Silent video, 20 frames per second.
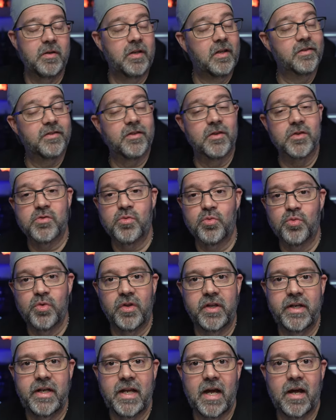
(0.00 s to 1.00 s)
because there's
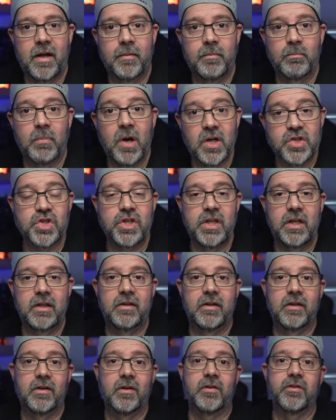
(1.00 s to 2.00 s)
really not much
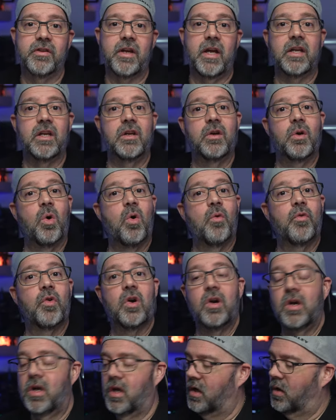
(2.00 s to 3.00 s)
details I can go
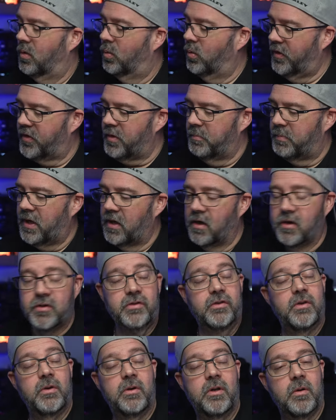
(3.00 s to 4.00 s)
over with a pair of
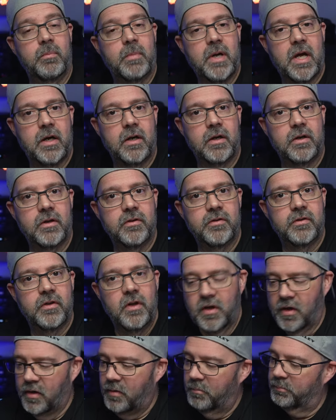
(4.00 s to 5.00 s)
studio monitors,
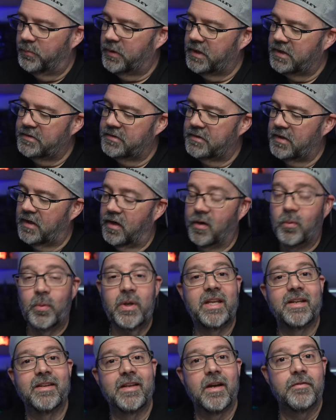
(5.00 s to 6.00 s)
but we
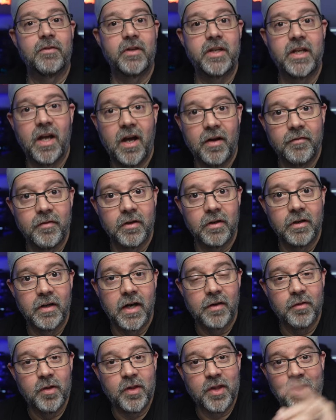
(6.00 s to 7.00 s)
can definitely cover
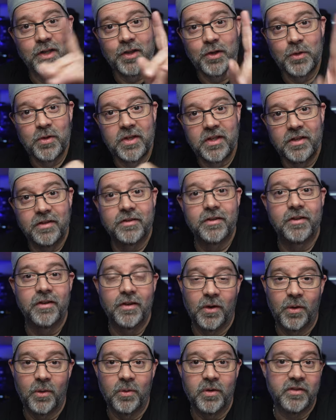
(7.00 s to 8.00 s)
everything you need to
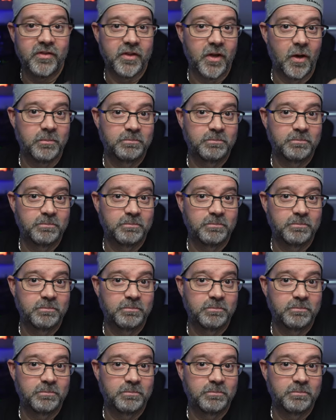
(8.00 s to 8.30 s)
know. Let's go.